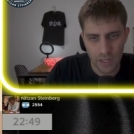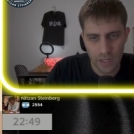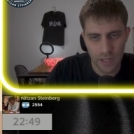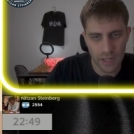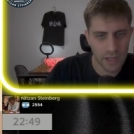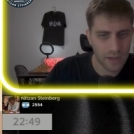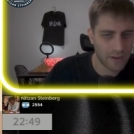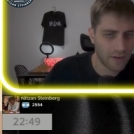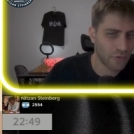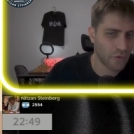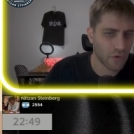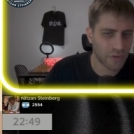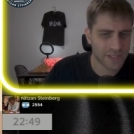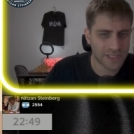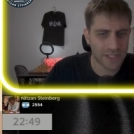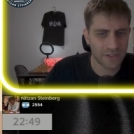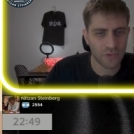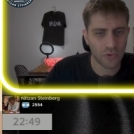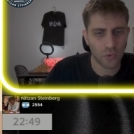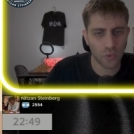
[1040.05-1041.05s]
Uh, of
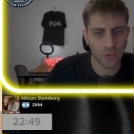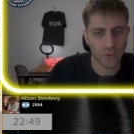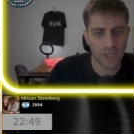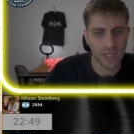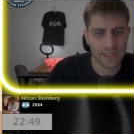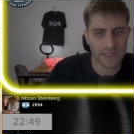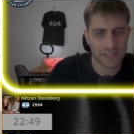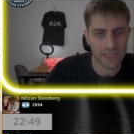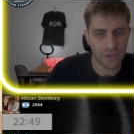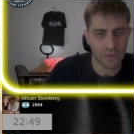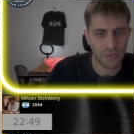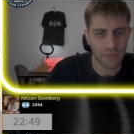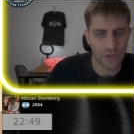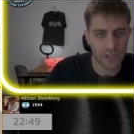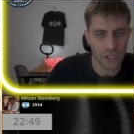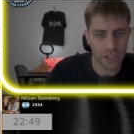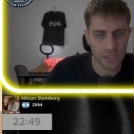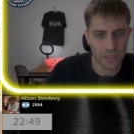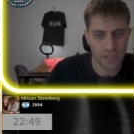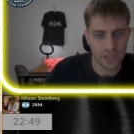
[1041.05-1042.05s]
course, after rook takes
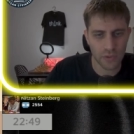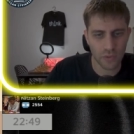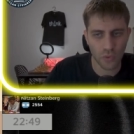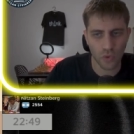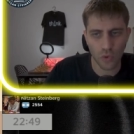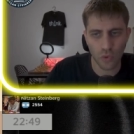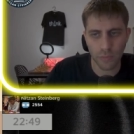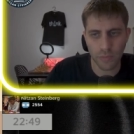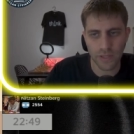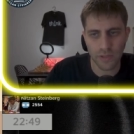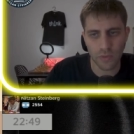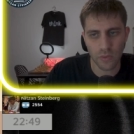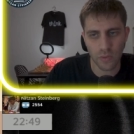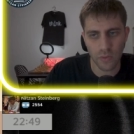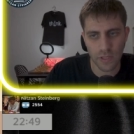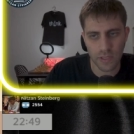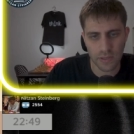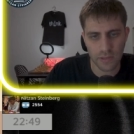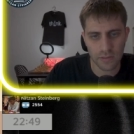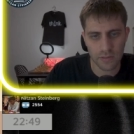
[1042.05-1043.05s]
c3, just rook
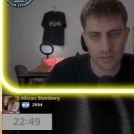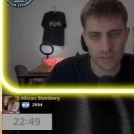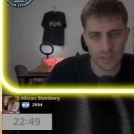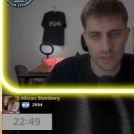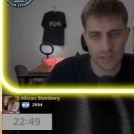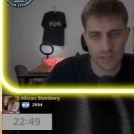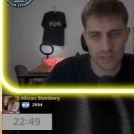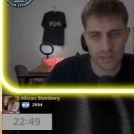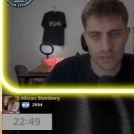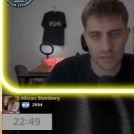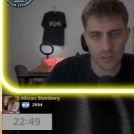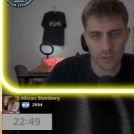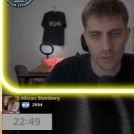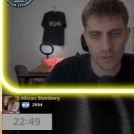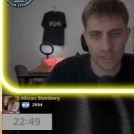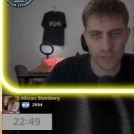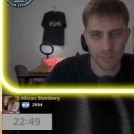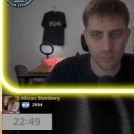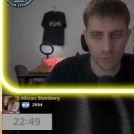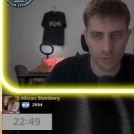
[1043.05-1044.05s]
b2, and this is
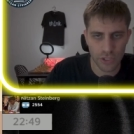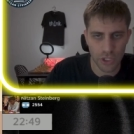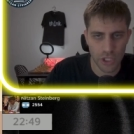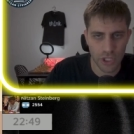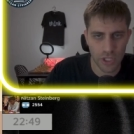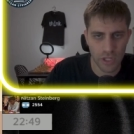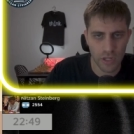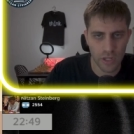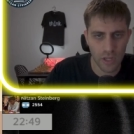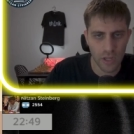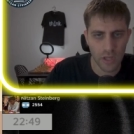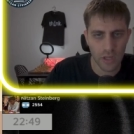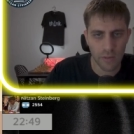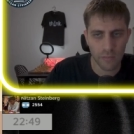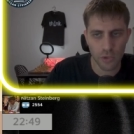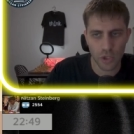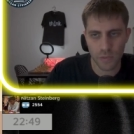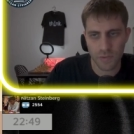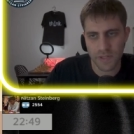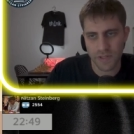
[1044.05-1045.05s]
losing position.
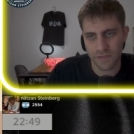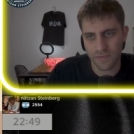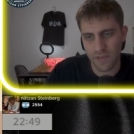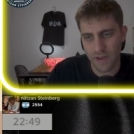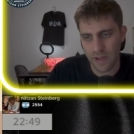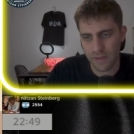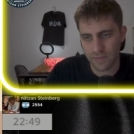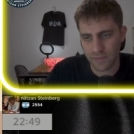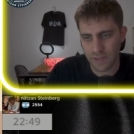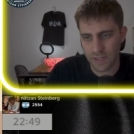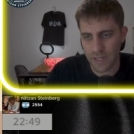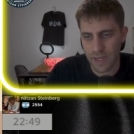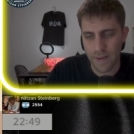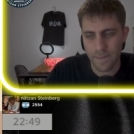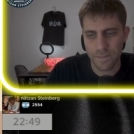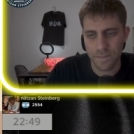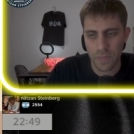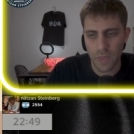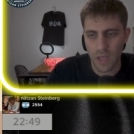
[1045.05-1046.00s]
Bishop c5, and yeah.